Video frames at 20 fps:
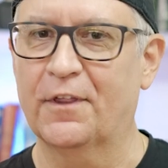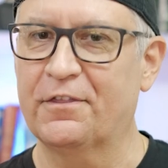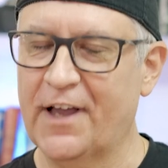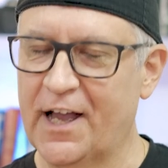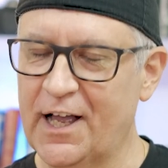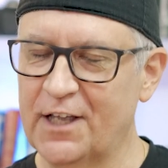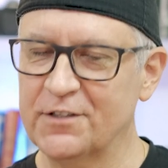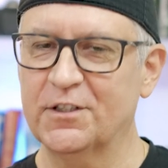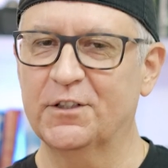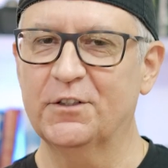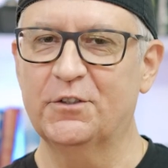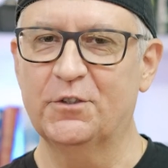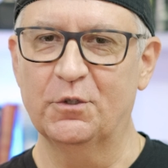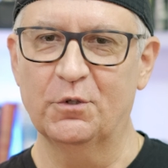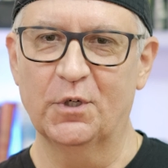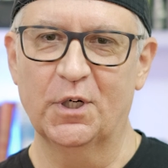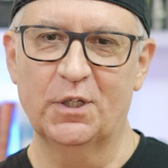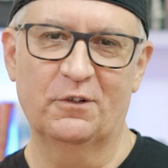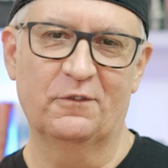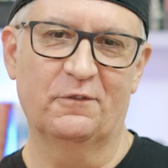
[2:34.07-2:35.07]

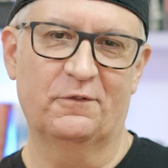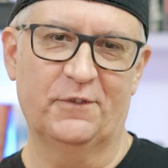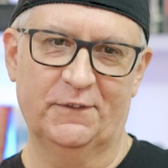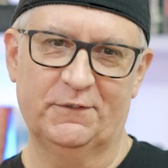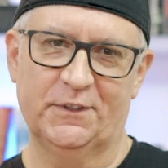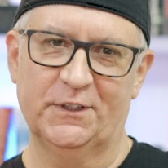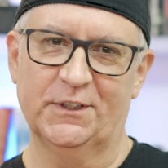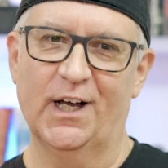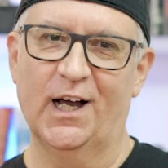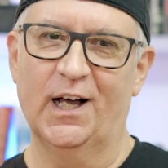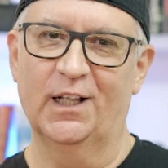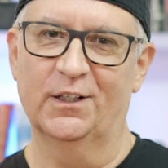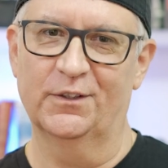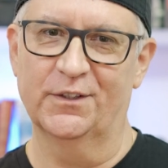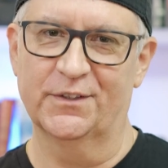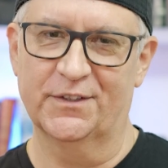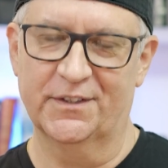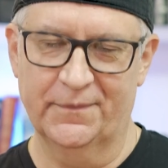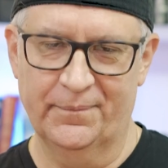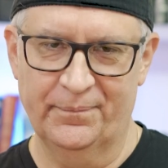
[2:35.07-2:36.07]

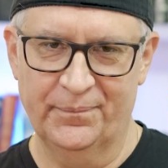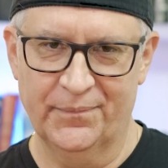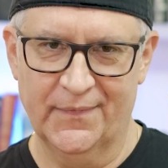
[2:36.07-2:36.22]
$1,250.